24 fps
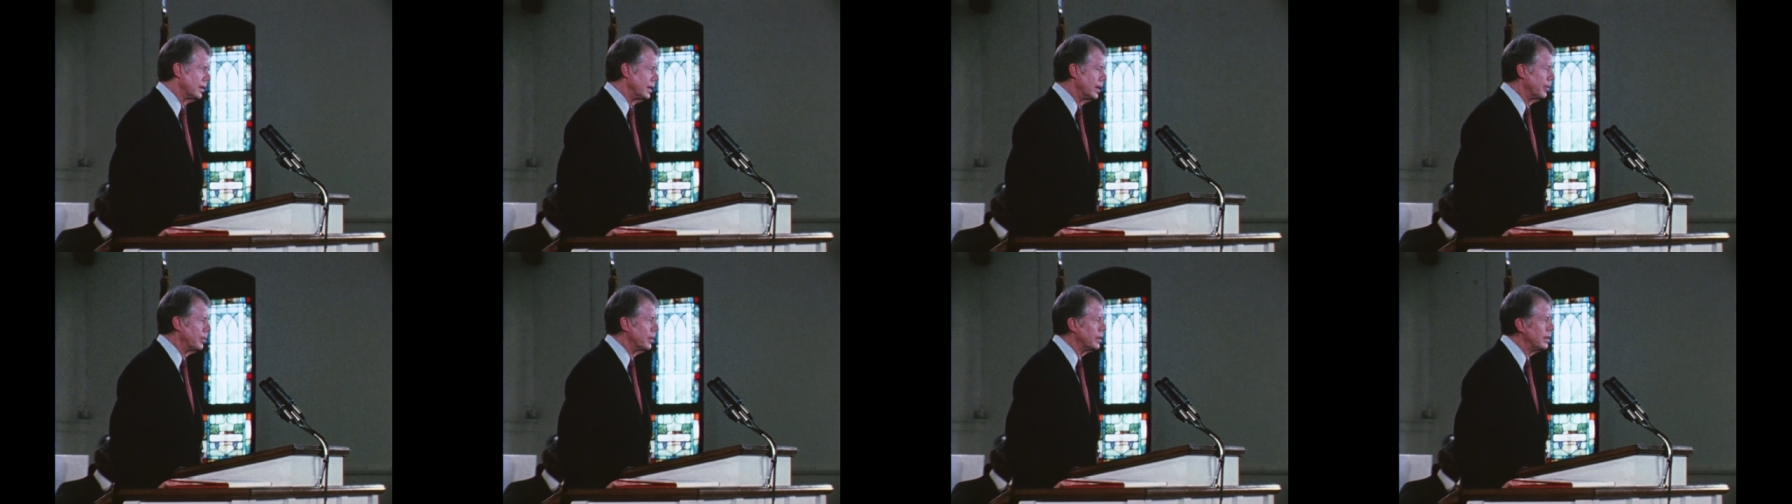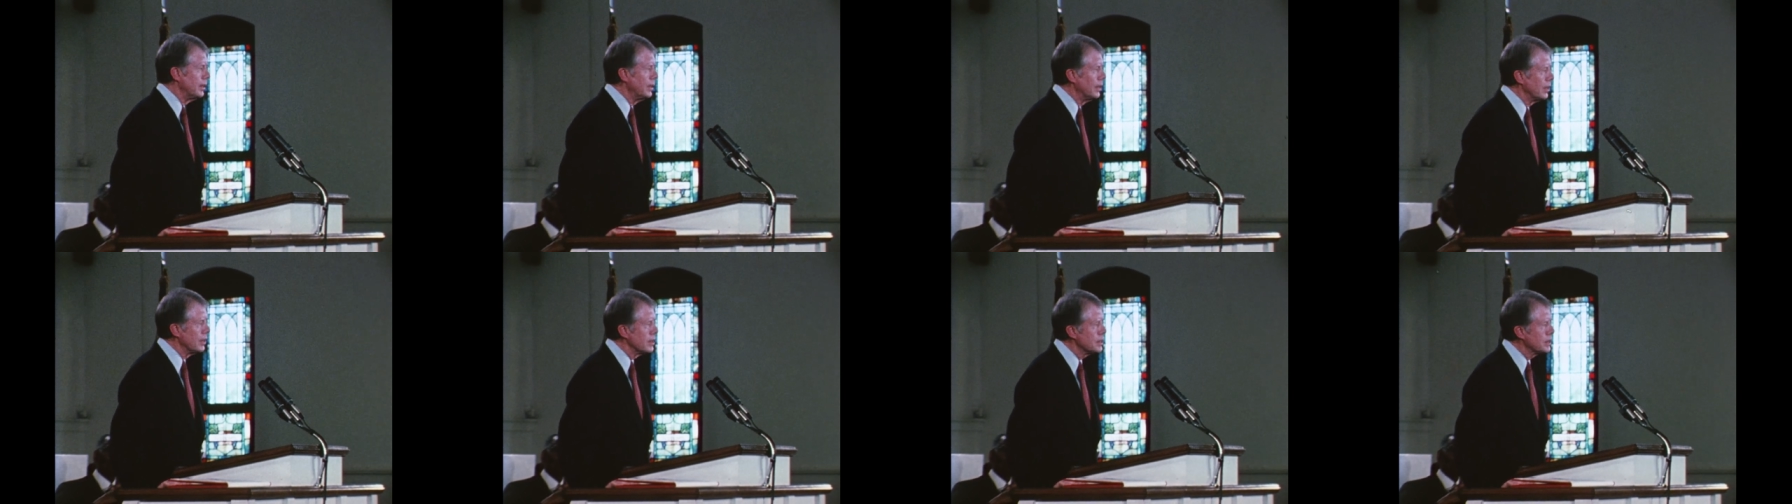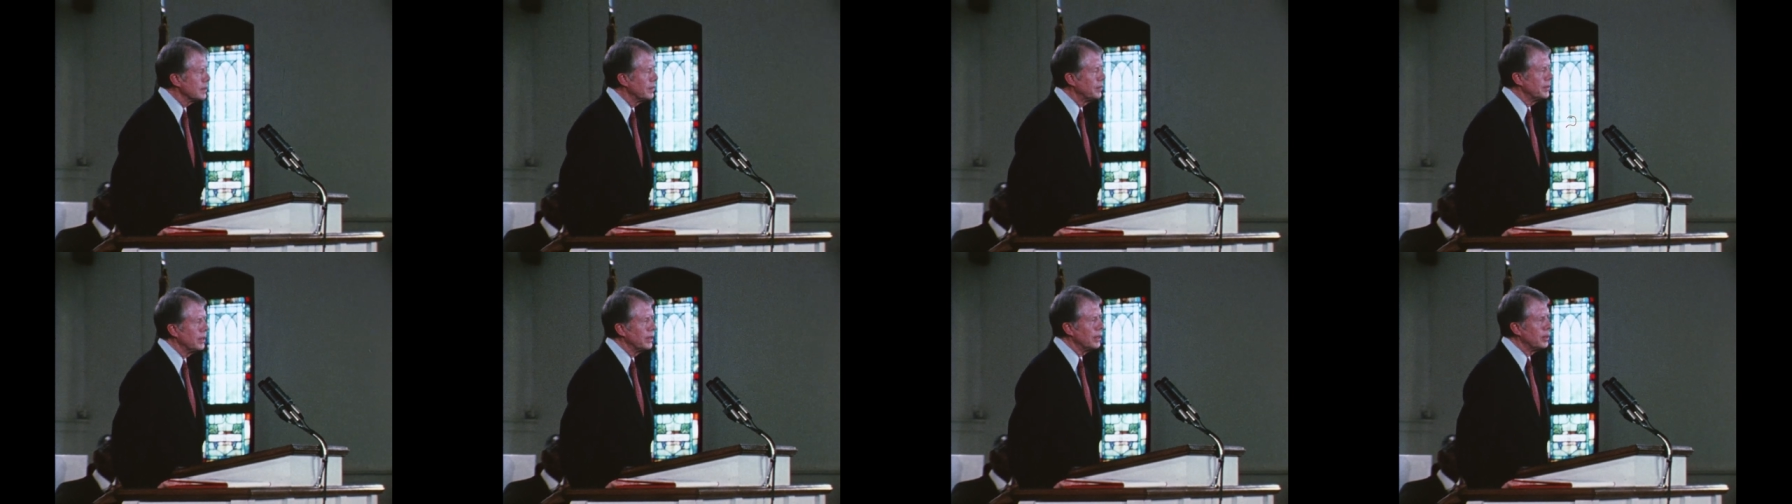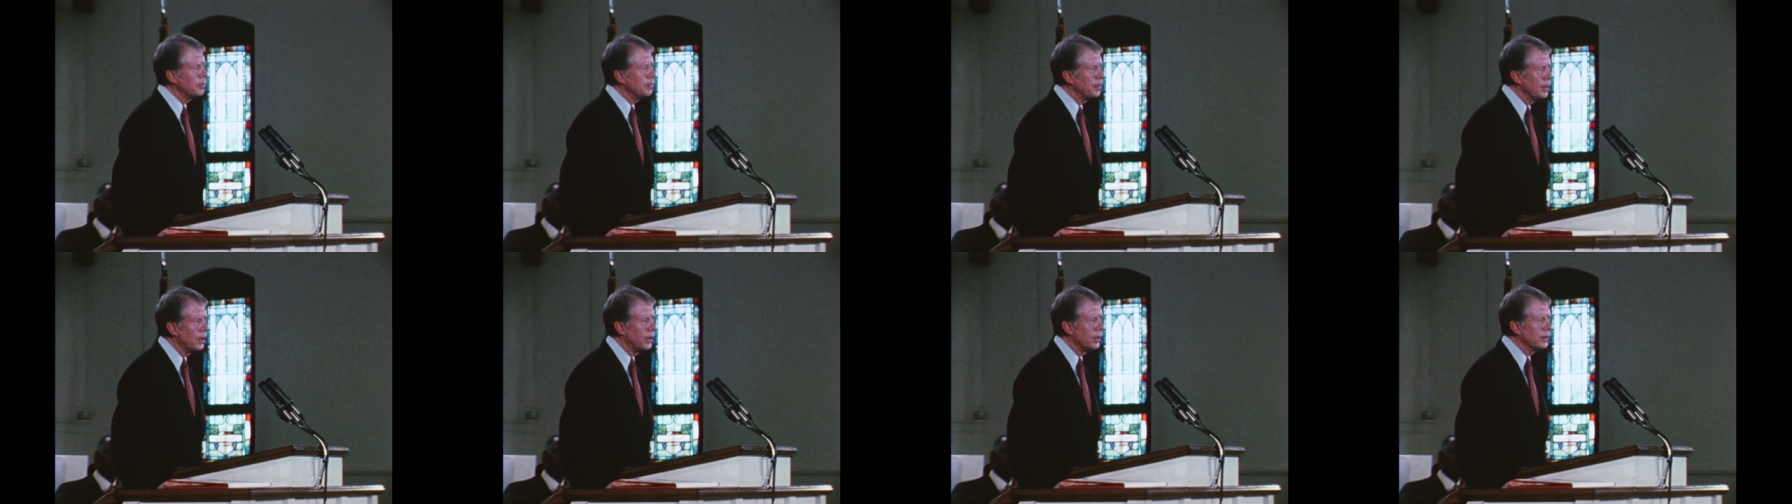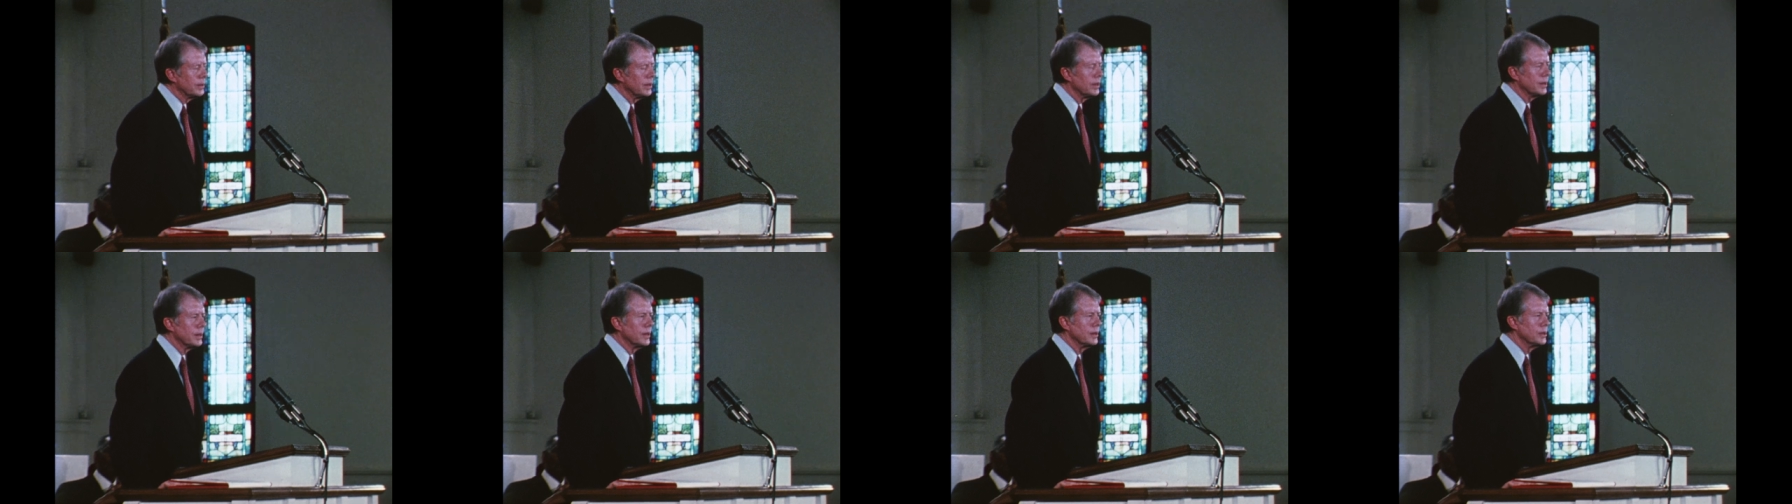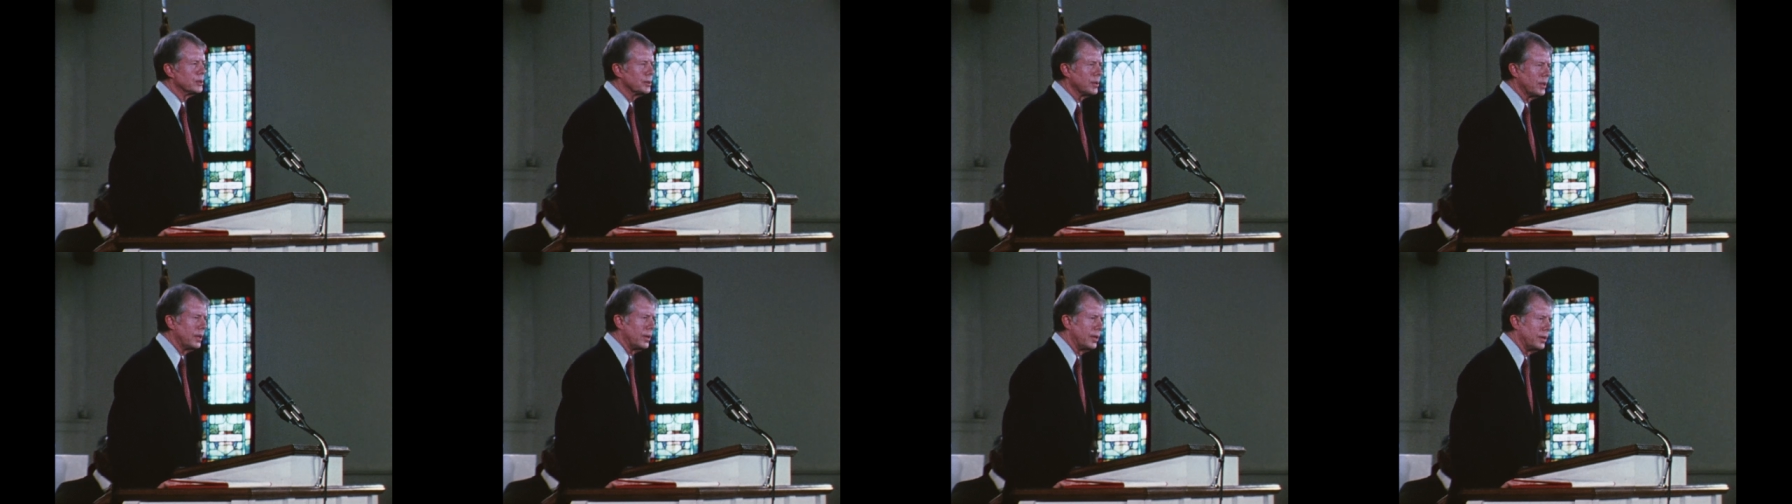It would deal a severe blow to the
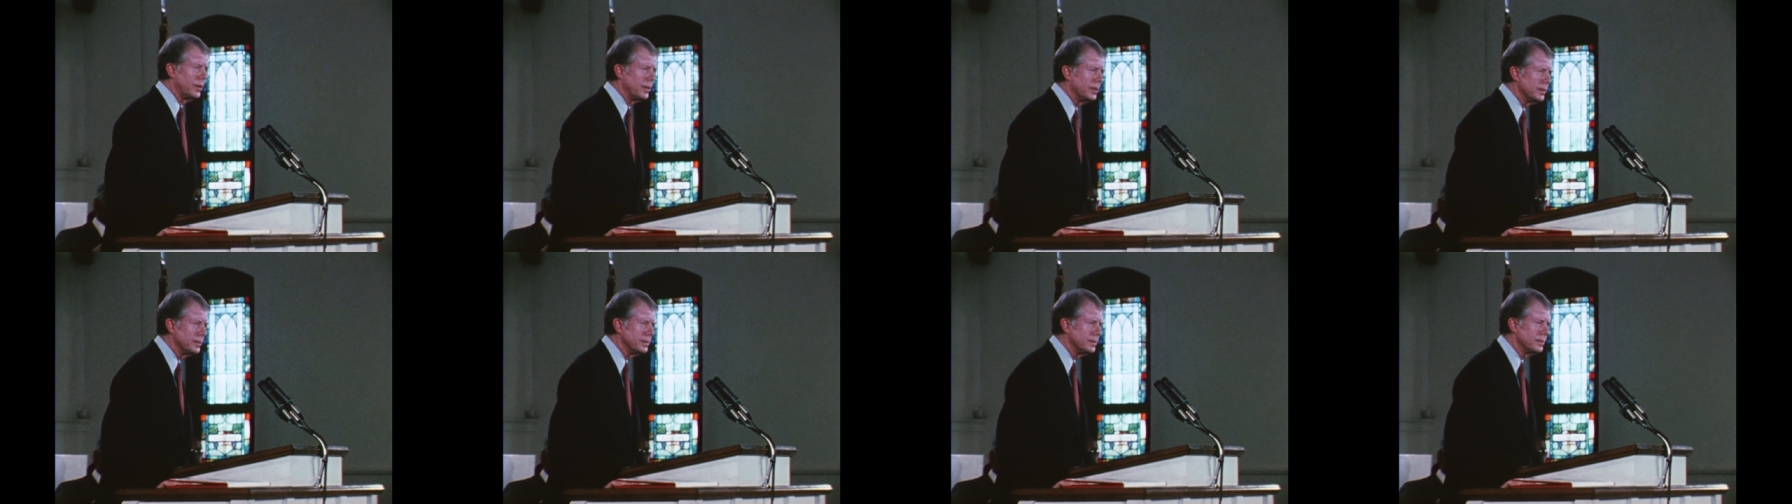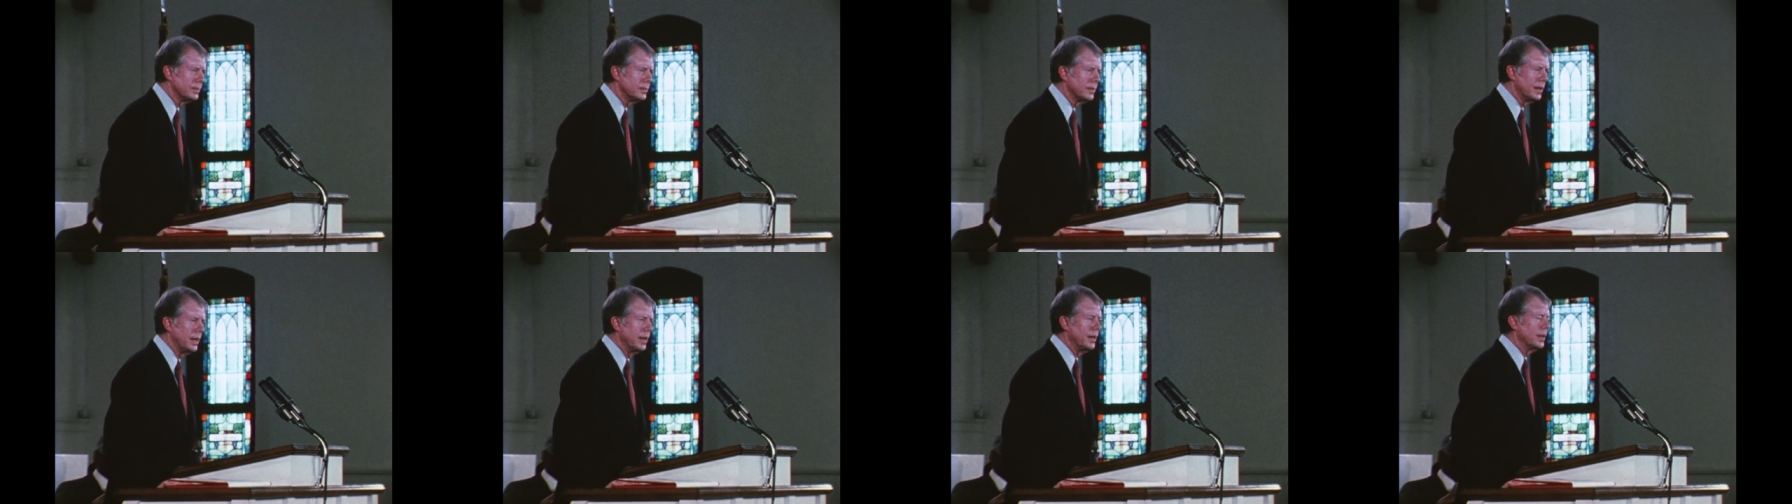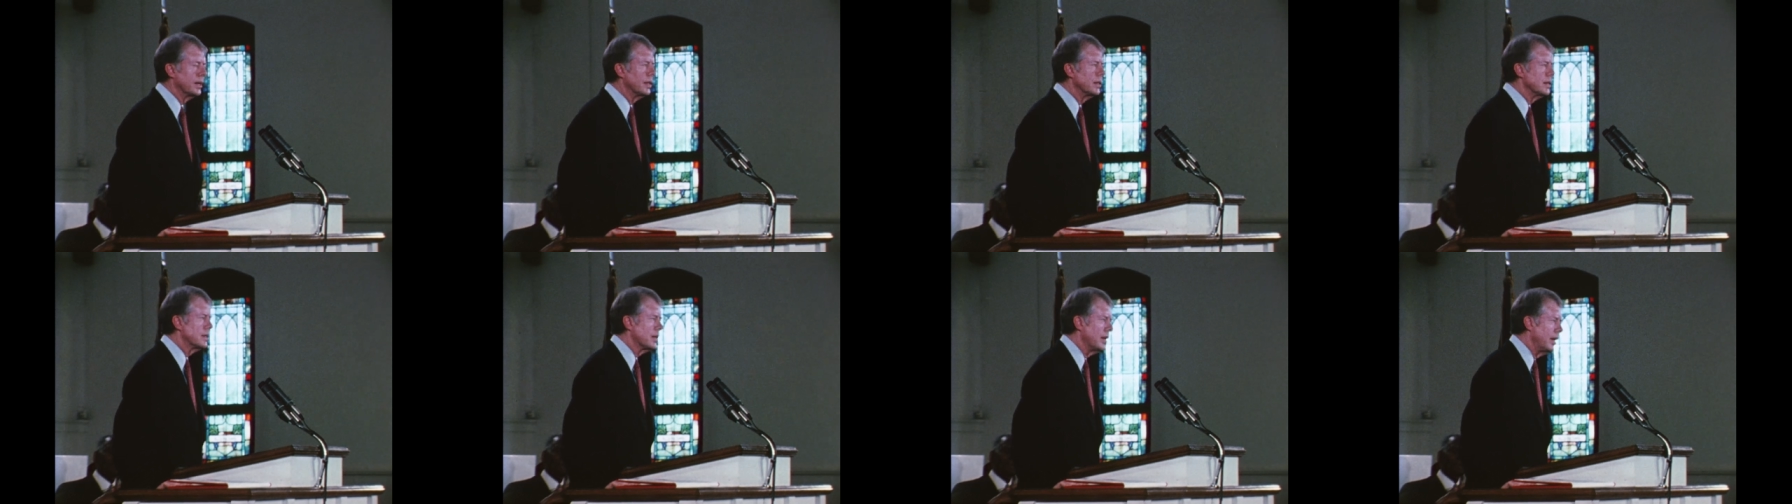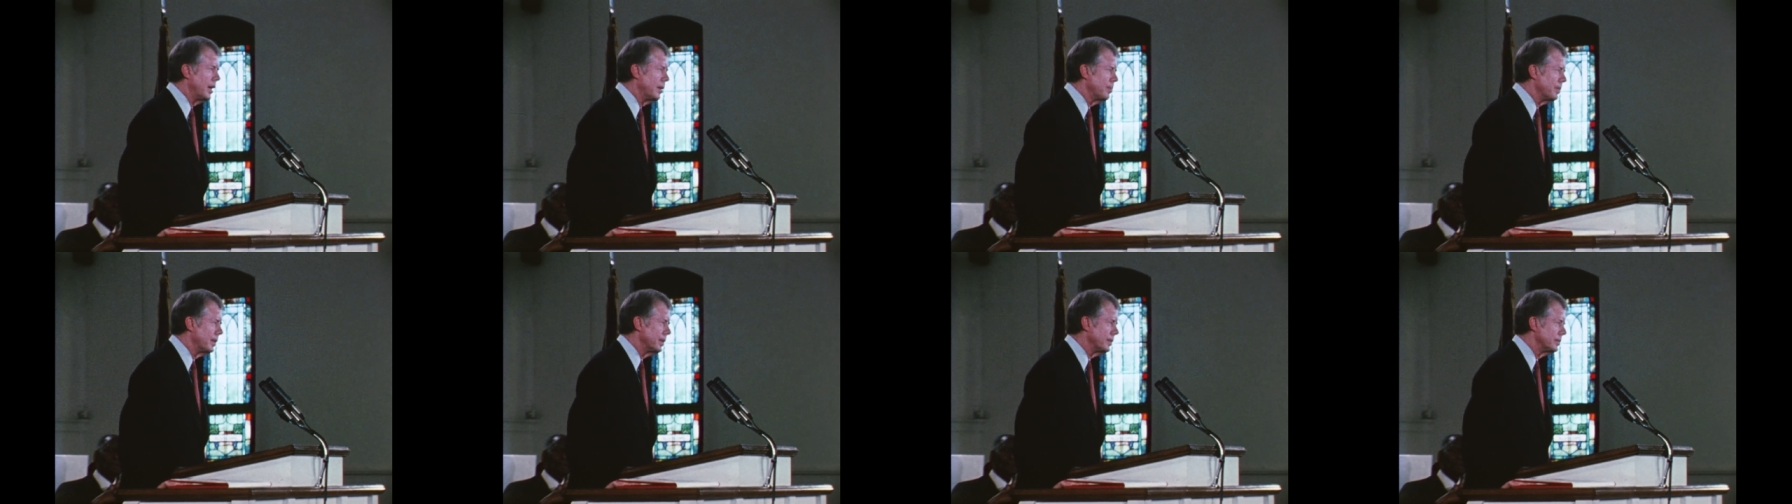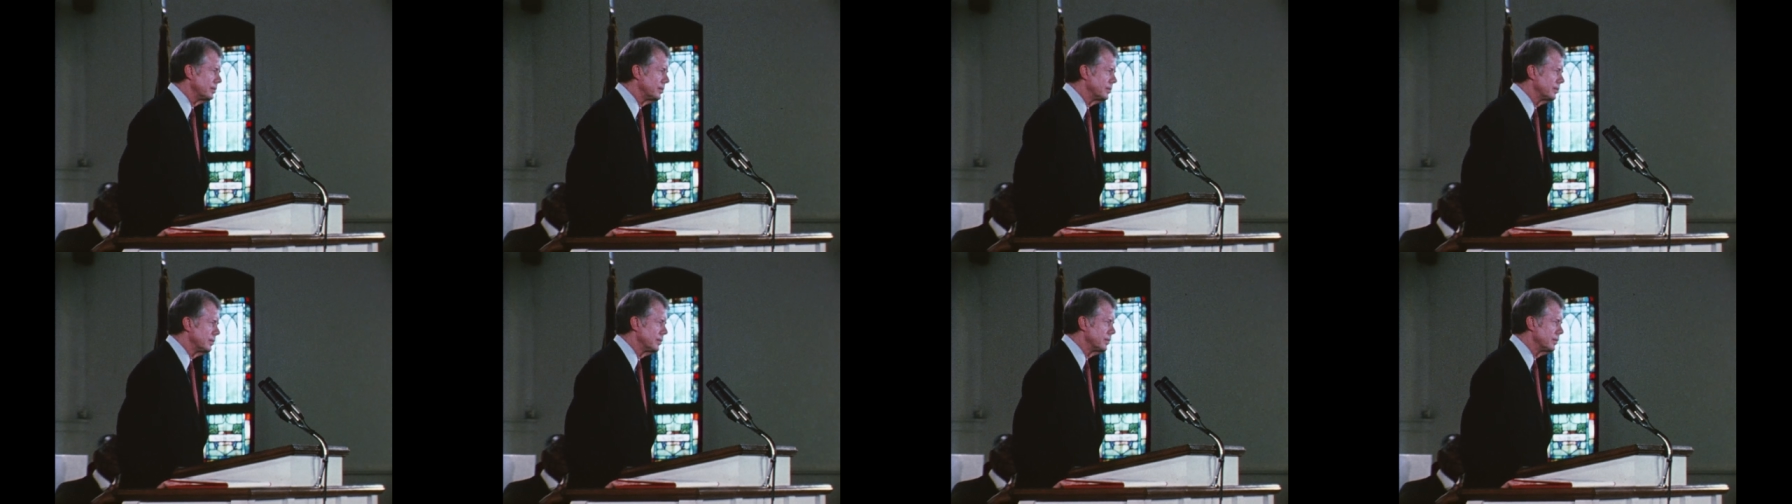control and the containment